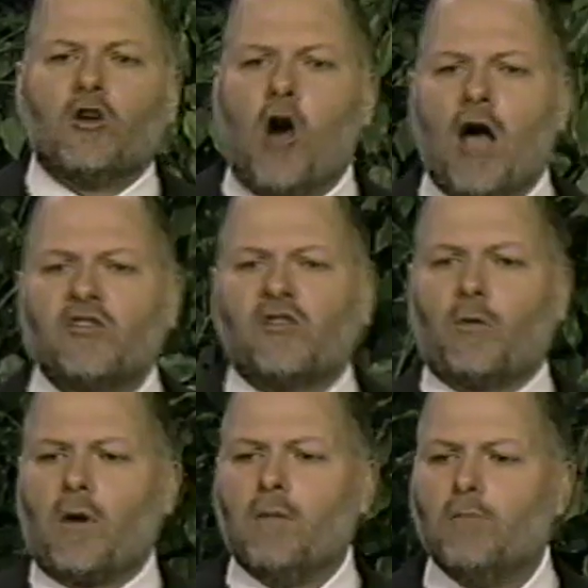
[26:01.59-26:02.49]
caused
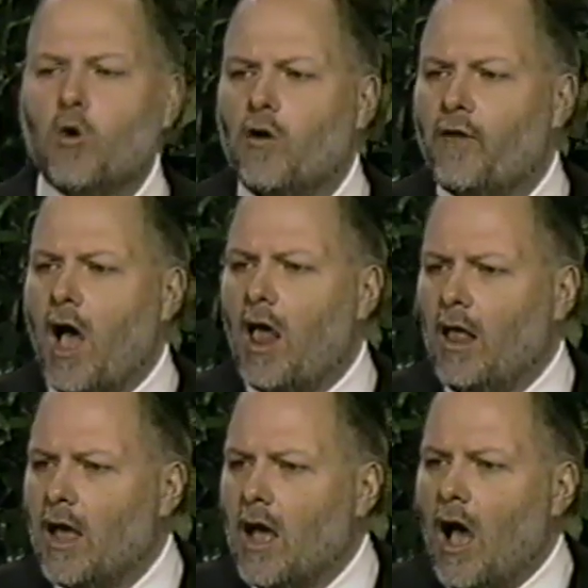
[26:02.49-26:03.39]
the
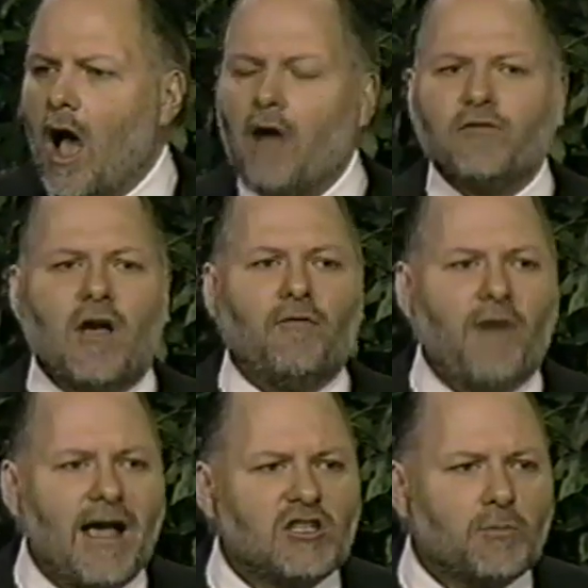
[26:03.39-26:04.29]
removal of the
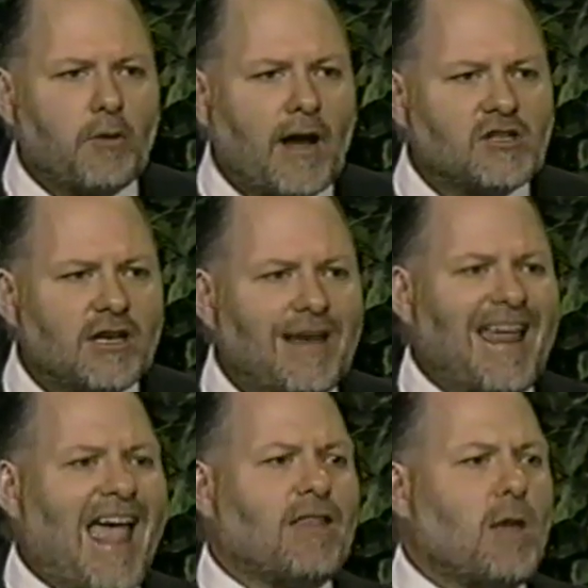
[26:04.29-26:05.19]
Vice
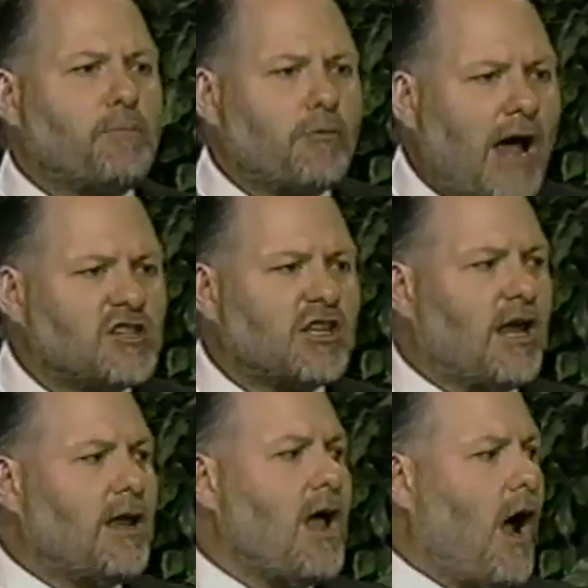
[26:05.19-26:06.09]
President and the
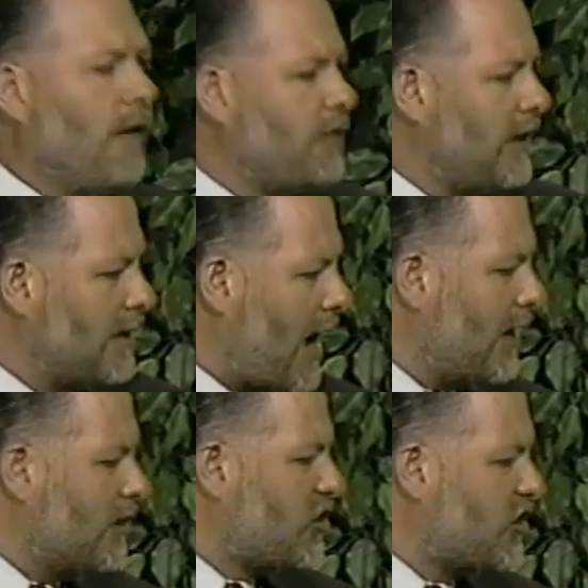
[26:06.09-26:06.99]
President of the
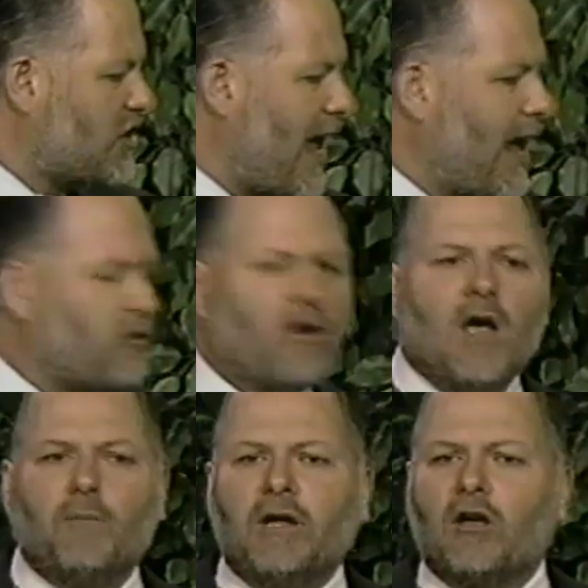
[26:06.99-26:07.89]
United States
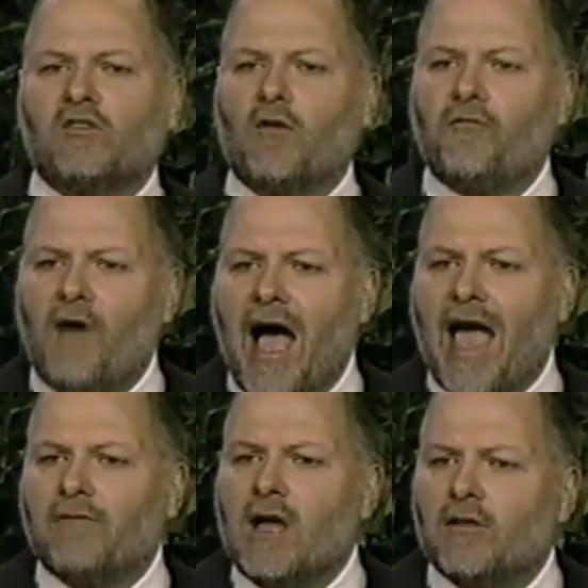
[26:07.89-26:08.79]
because of
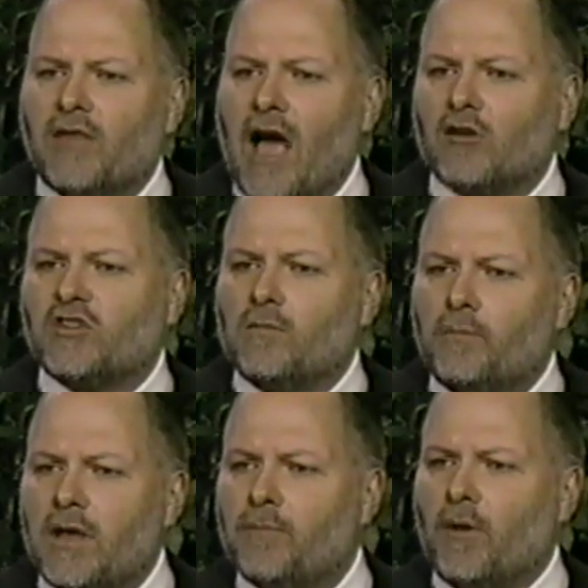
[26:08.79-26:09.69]

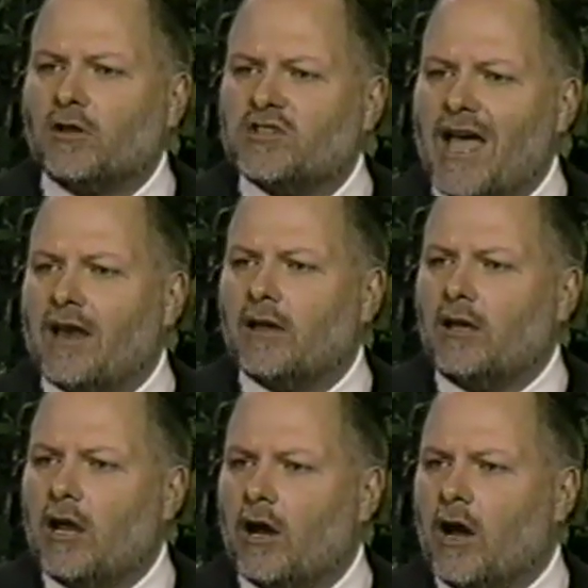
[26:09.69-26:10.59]
5,000 people dead a
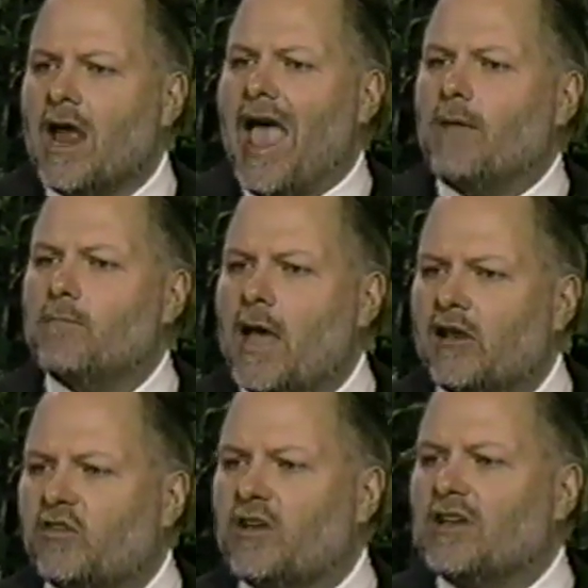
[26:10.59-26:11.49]
year, and
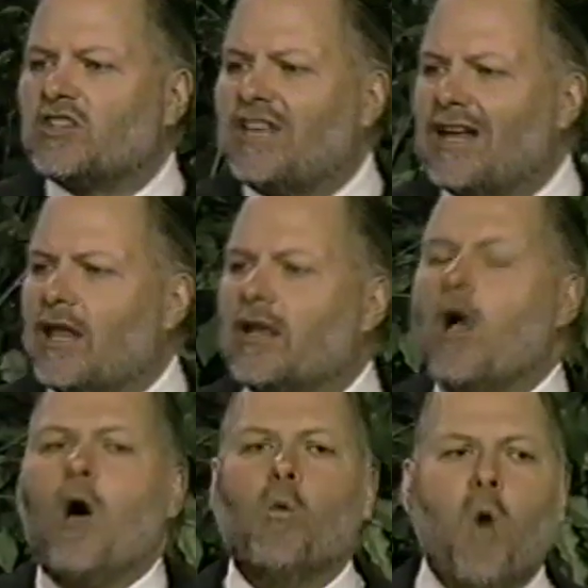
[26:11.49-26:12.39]
medicine is
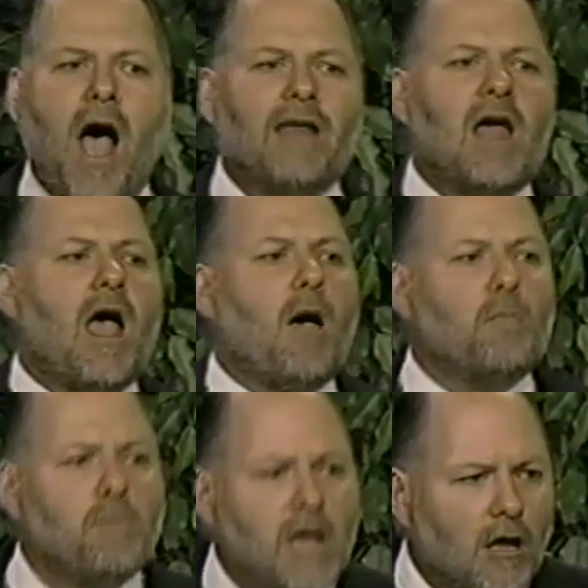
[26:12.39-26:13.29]
killing 1
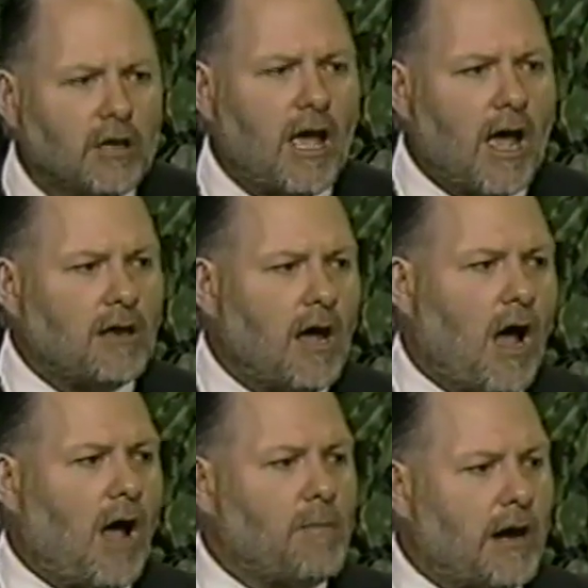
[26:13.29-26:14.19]
million
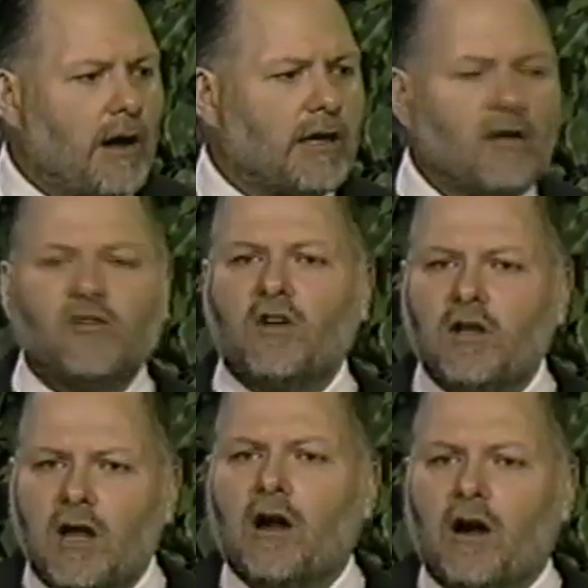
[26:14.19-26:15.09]
Americans a
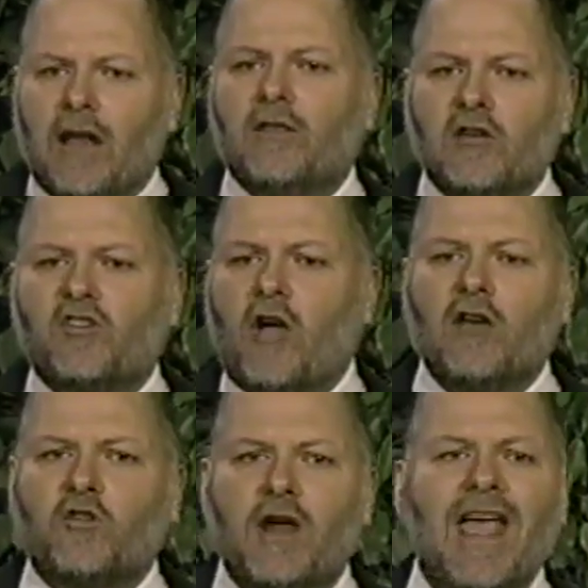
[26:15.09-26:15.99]
year in this
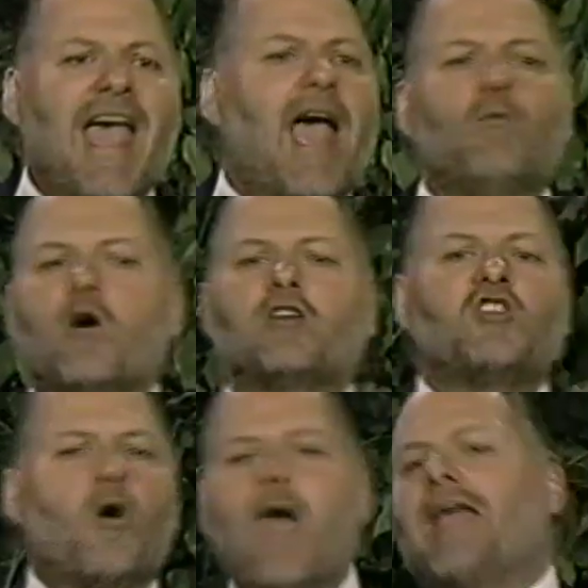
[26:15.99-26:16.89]
country, and we're
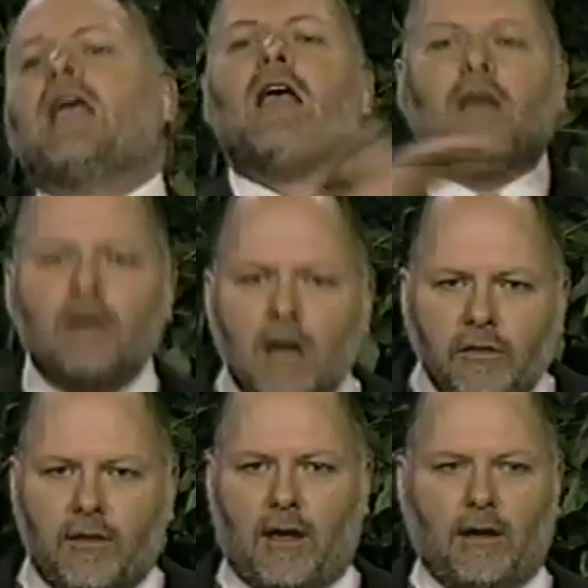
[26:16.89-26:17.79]
doing
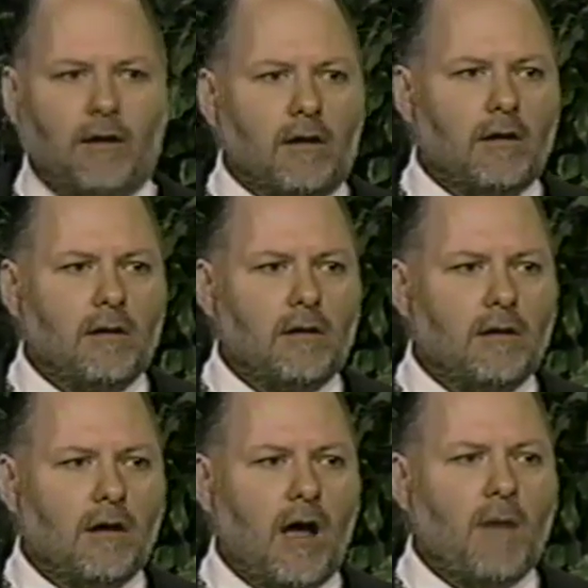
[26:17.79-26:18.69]
nothing
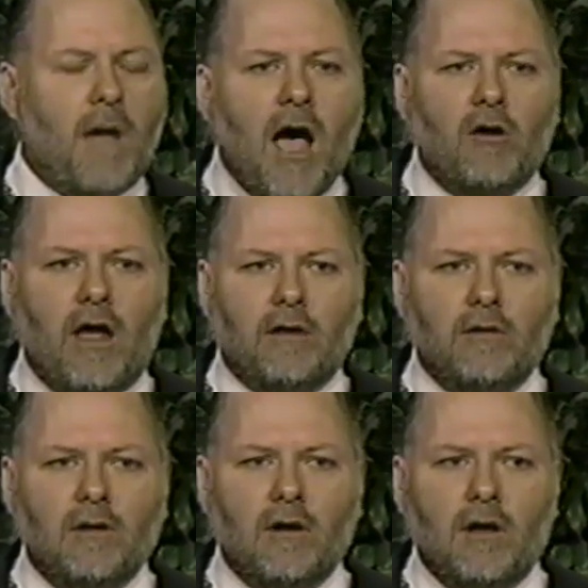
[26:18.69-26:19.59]
about it.
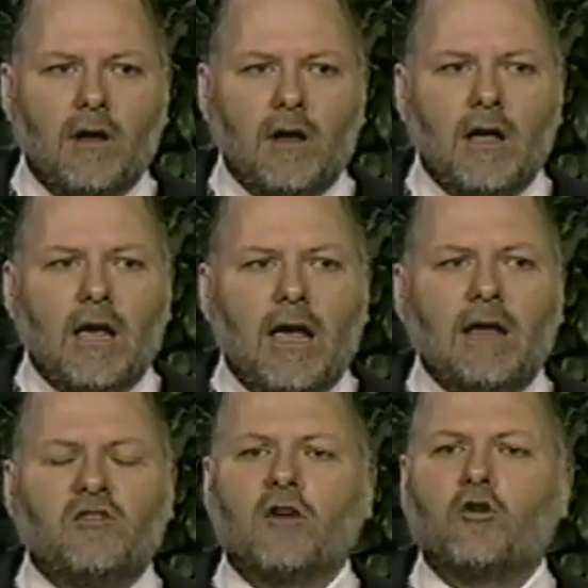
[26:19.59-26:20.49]

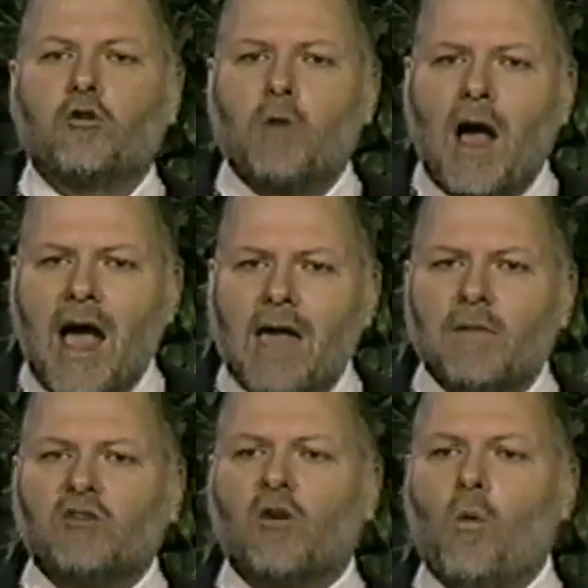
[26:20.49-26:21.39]
It's a
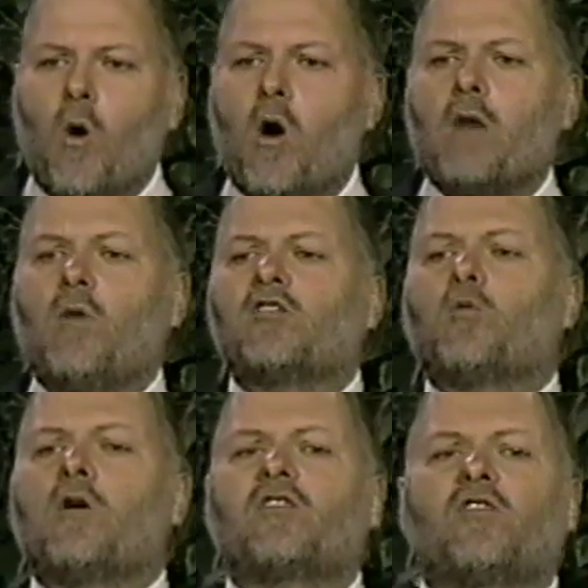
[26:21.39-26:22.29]
crime, it's a war, and
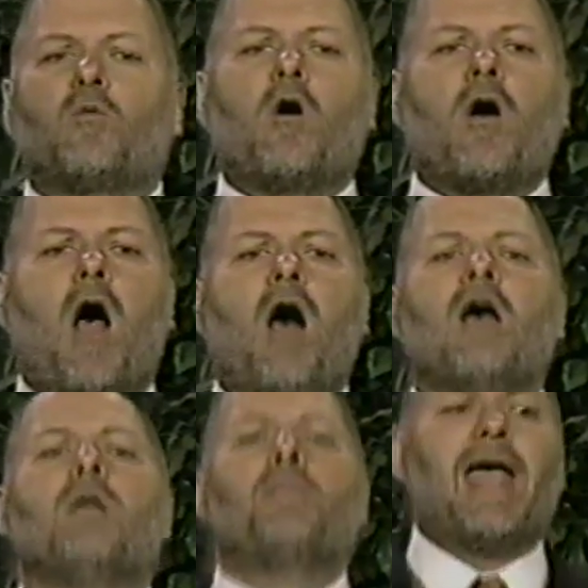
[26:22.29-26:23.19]
what's worse is we're
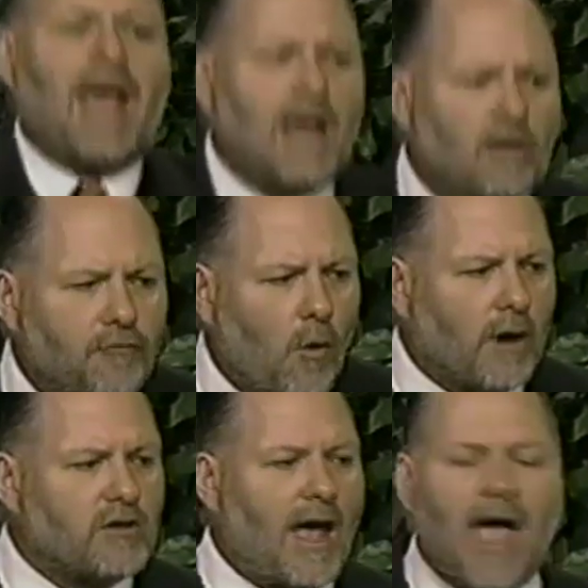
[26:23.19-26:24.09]
all paying
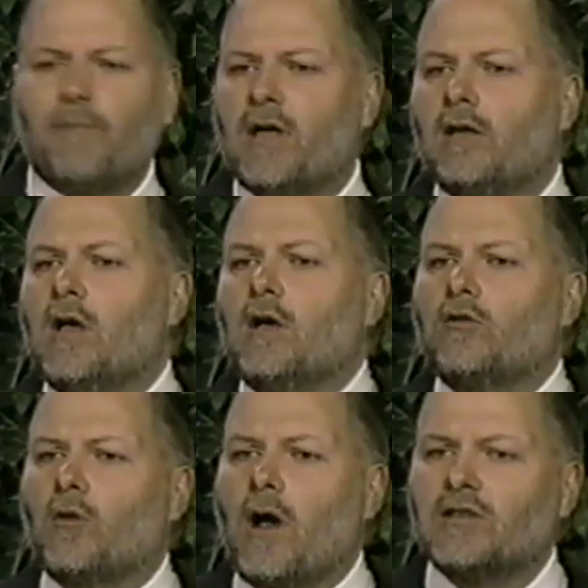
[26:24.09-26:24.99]
for it to happen
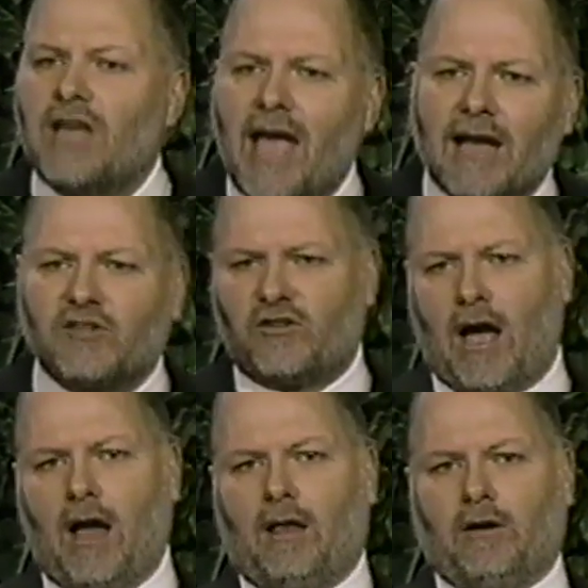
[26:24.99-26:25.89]
through our tax
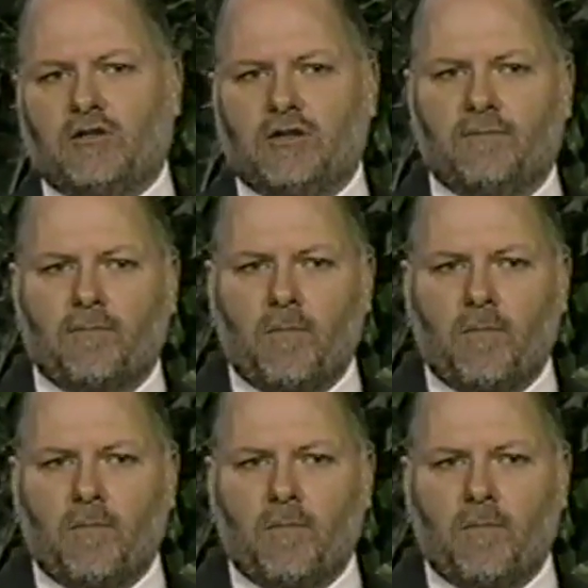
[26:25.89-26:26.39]
dollars.